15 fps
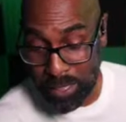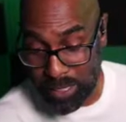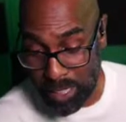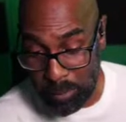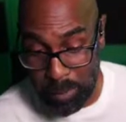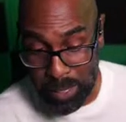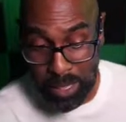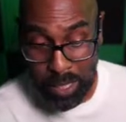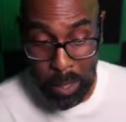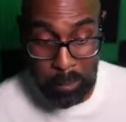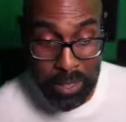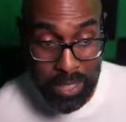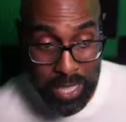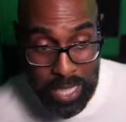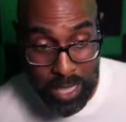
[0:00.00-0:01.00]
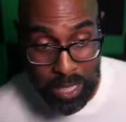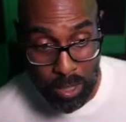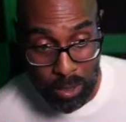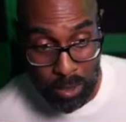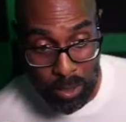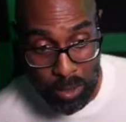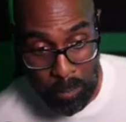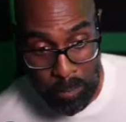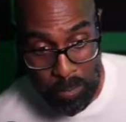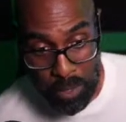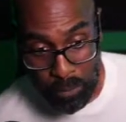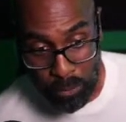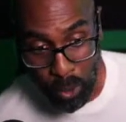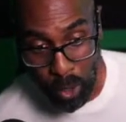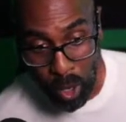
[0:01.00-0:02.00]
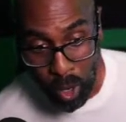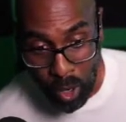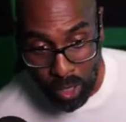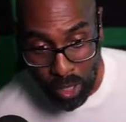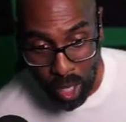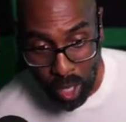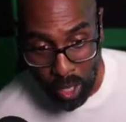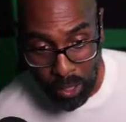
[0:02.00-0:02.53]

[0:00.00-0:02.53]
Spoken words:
become legal for all cars in